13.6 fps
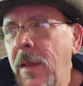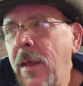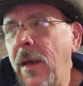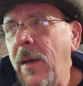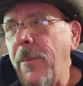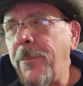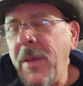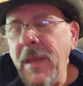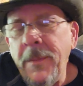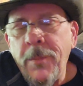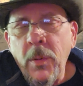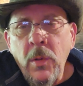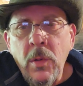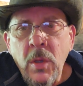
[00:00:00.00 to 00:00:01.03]
of
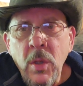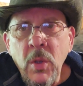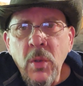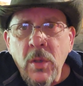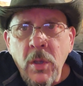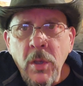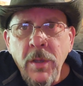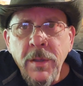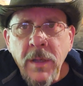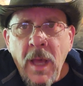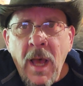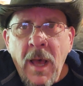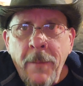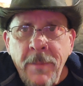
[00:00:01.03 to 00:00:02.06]
people who could
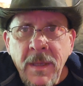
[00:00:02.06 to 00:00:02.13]
not